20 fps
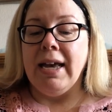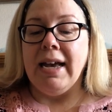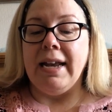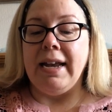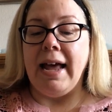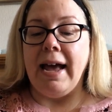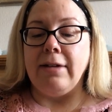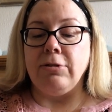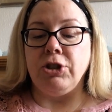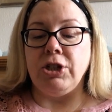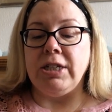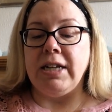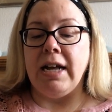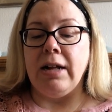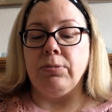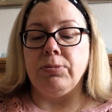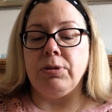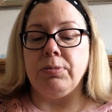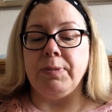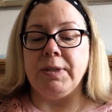and how she'd
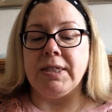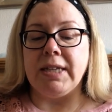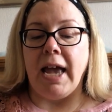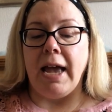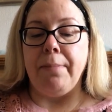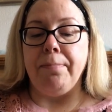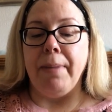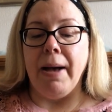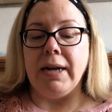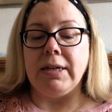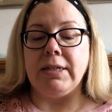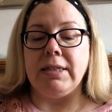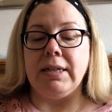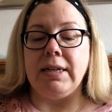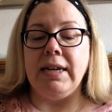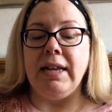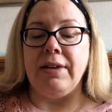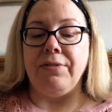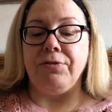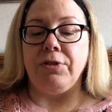helped him escape back to
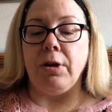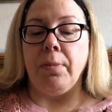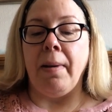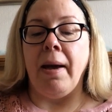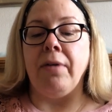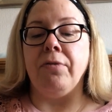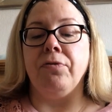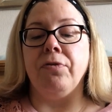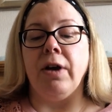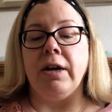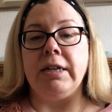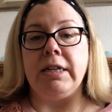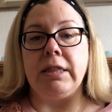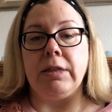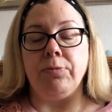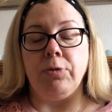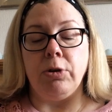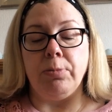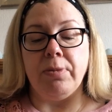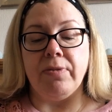the lift, about finding
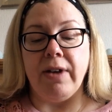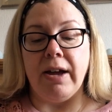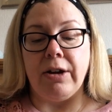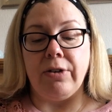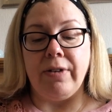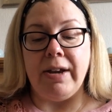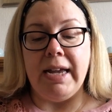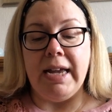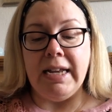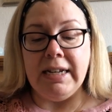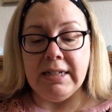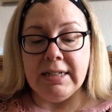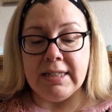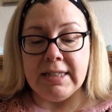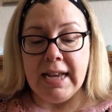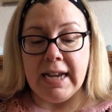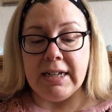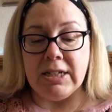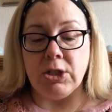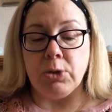the room of angry
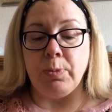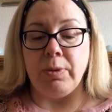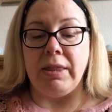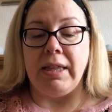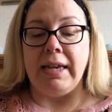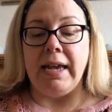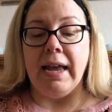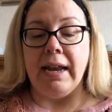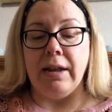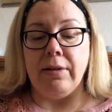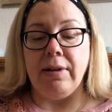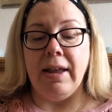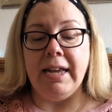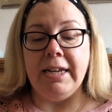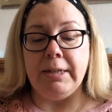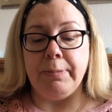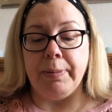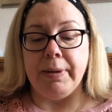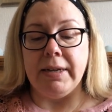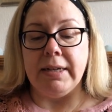insects with the yellow
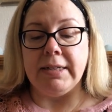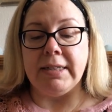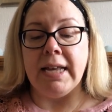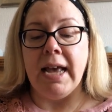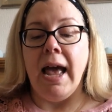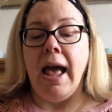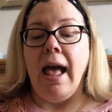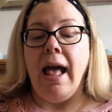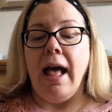ladybirds,